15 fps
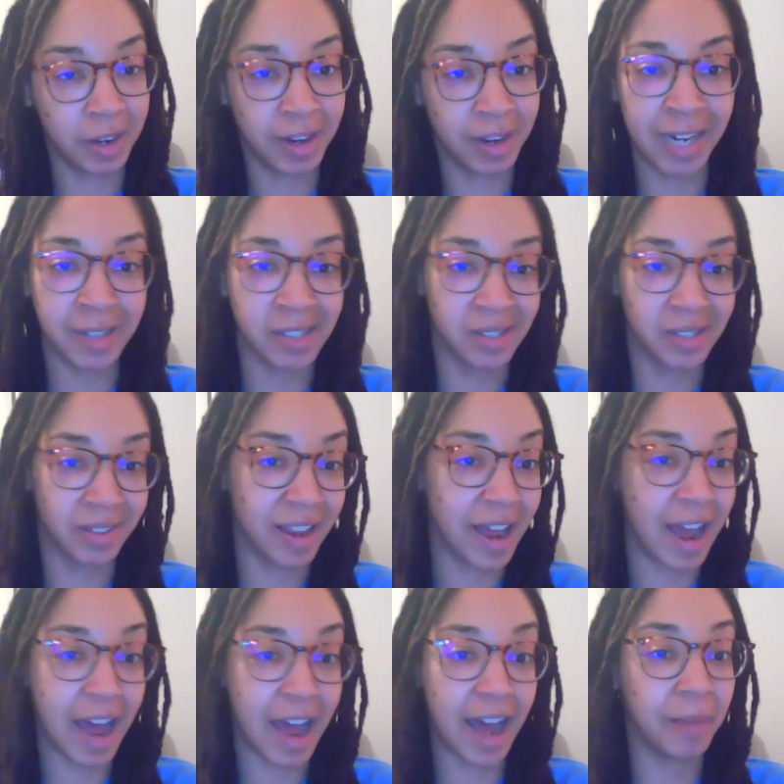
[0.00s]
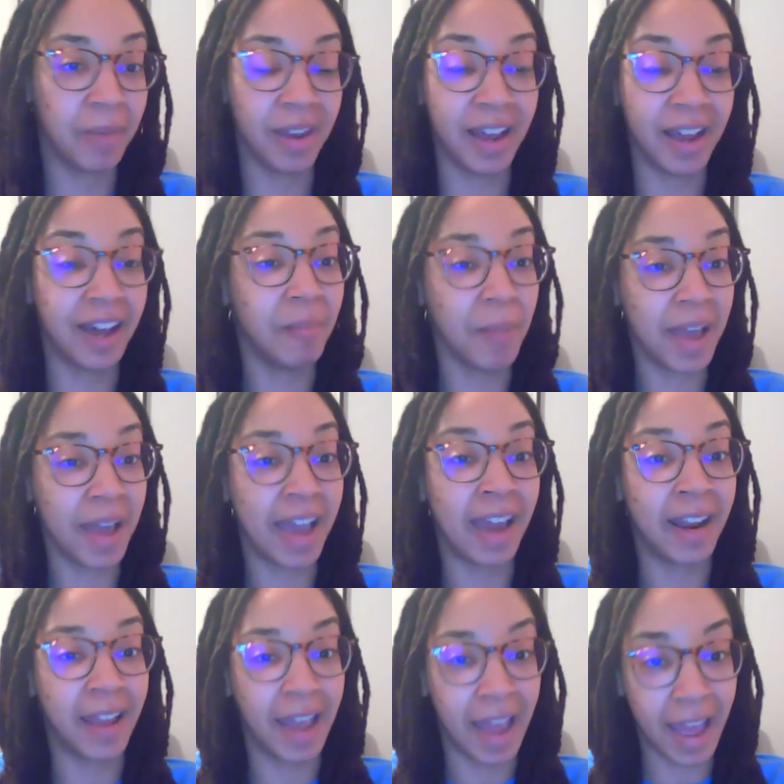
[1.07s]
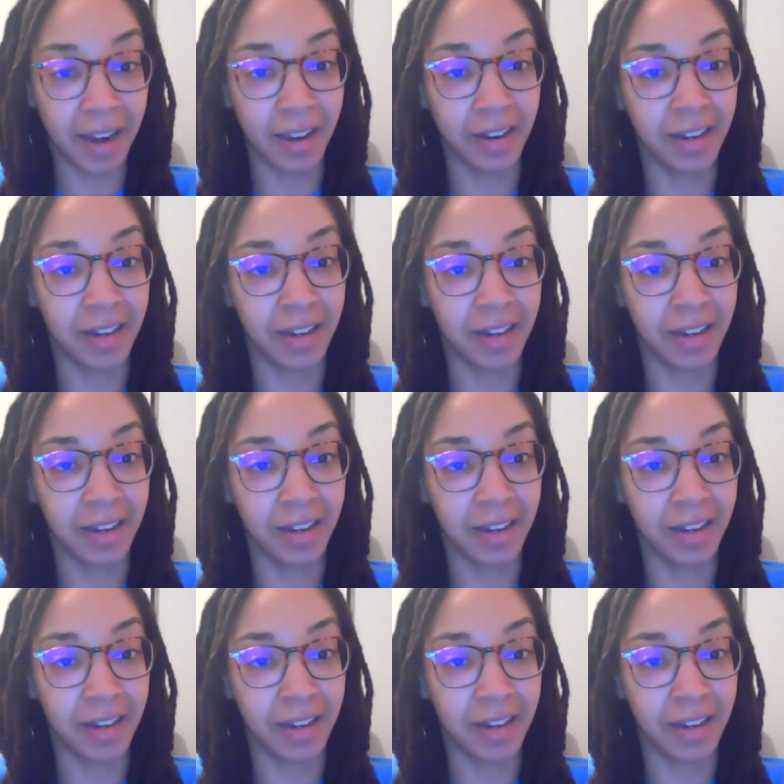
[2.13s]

And honestly, I'm not mad at it.